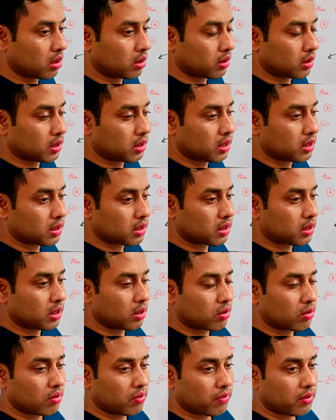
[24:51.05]
This is
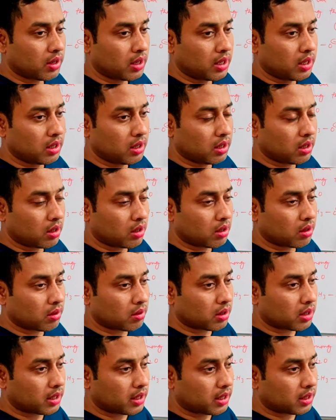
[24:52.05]
nucleophile
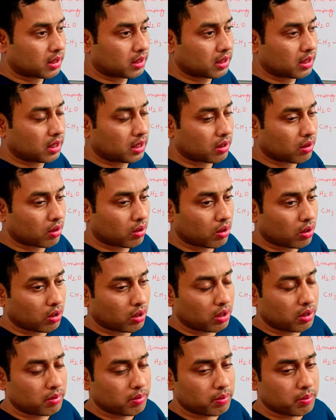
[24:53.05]
character
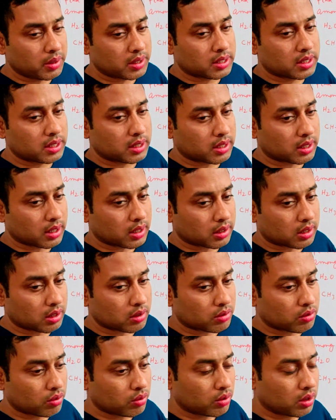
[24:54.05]
or basic
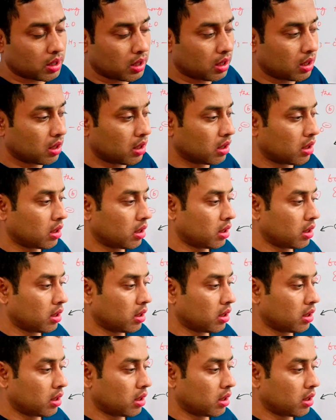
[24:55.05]
character. So the